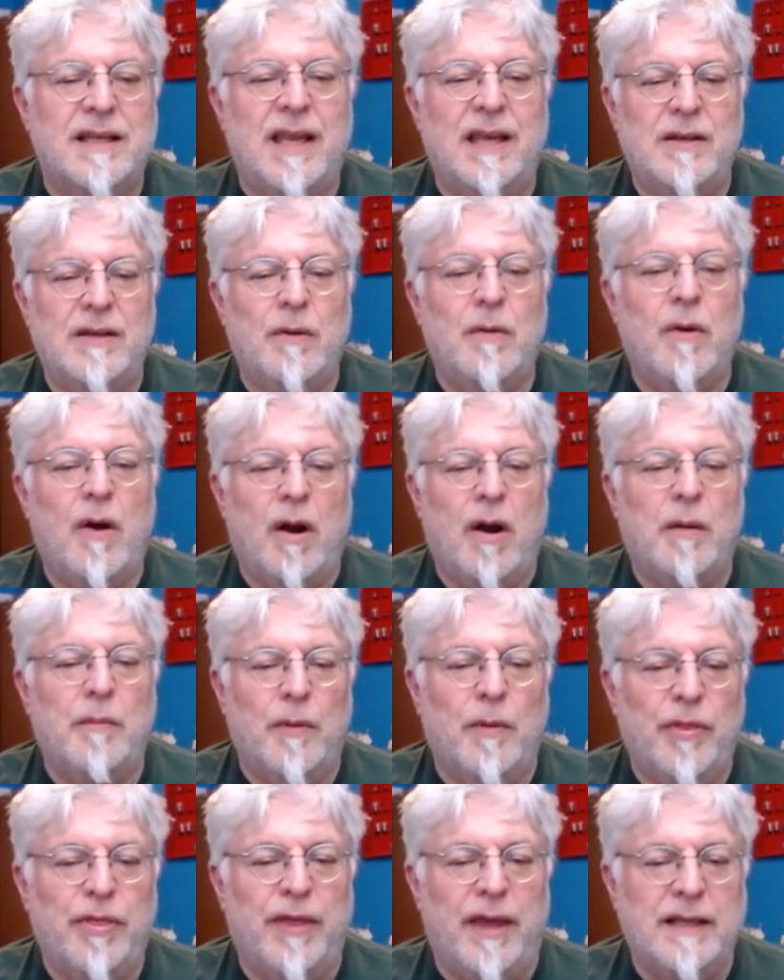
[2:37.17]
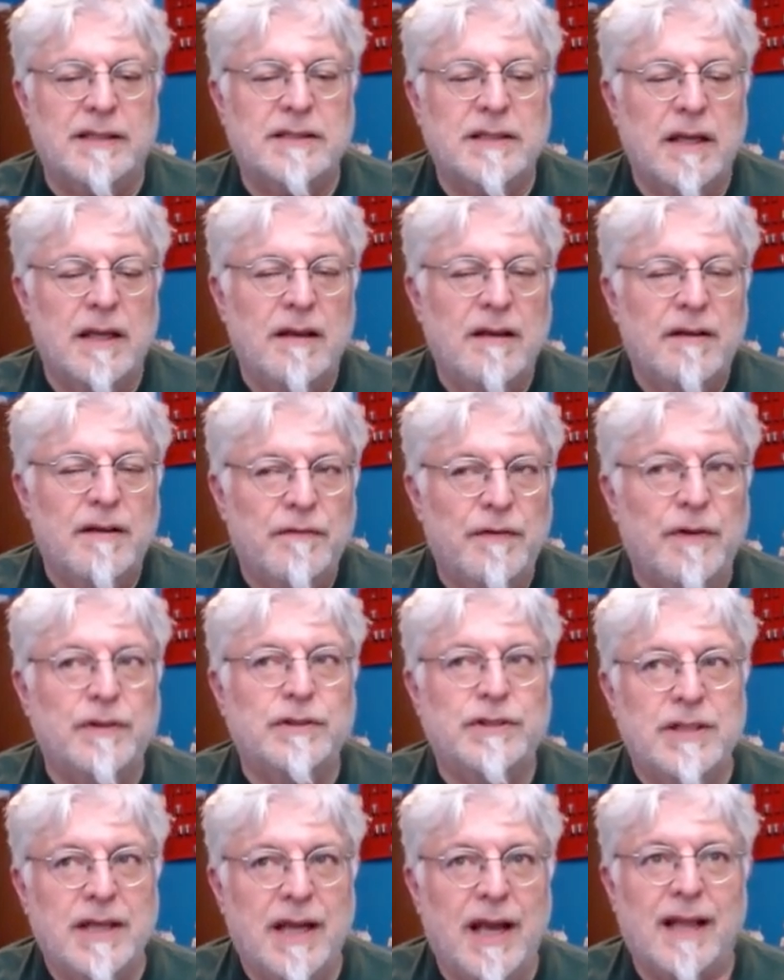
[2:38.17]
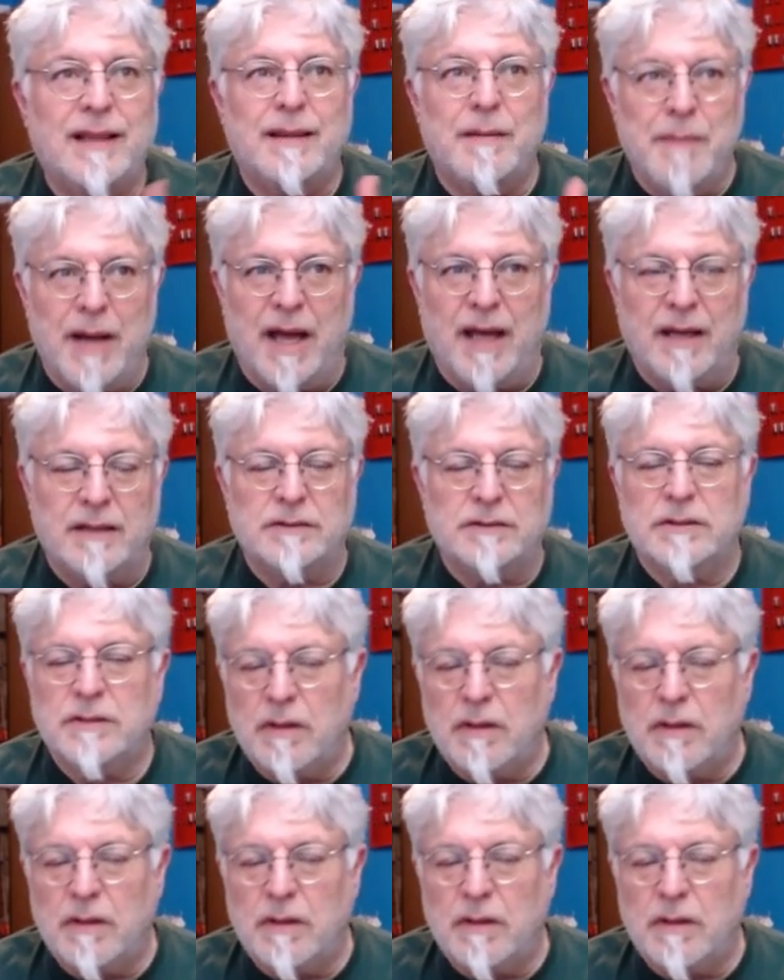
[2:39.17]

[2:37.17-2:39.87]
they do horrible things. First, you got the models.